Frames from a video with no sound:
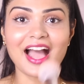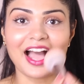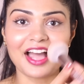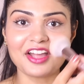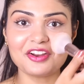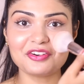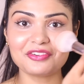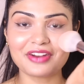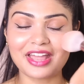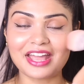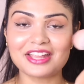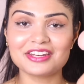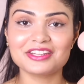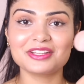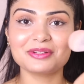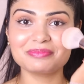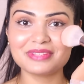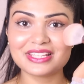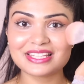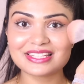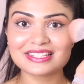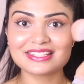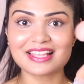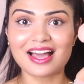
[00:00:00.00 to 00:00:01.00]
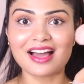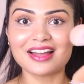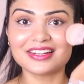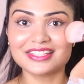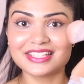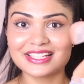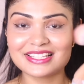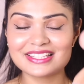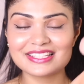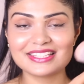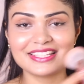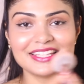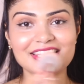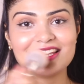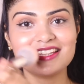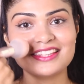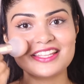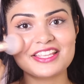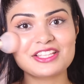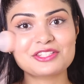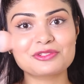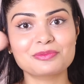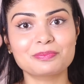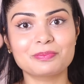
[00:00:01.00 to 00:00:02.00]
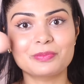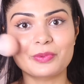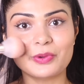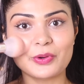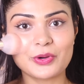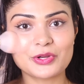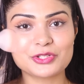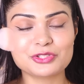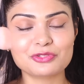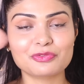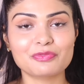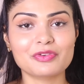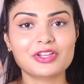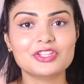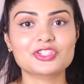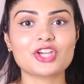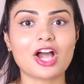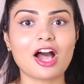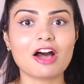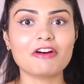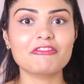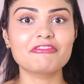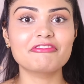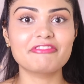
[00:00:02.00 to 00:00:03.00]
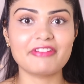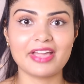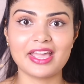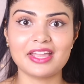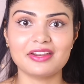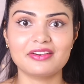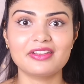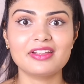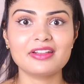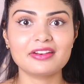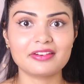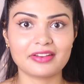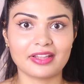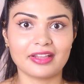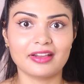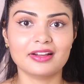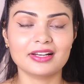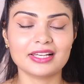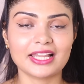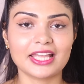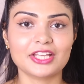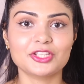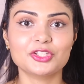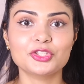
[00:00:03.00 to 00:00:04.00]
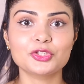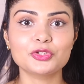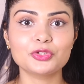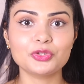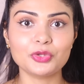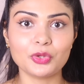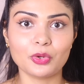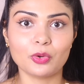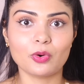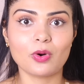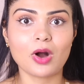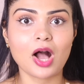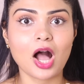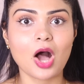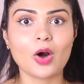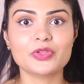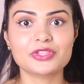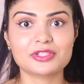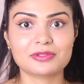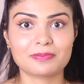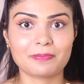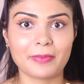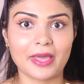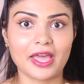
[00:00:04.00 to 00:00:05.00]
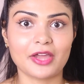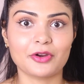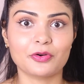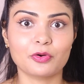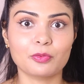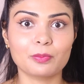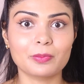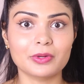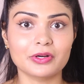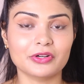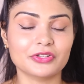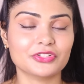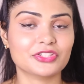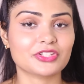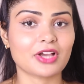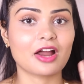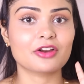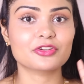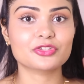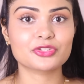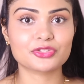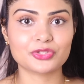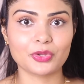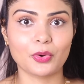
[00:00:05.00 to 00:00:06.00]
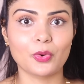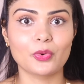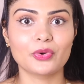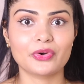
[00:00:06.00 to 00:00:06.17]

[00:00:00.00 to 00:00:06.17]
I randomly started seeing these birds which are very rare, like you know how sparrow birds are so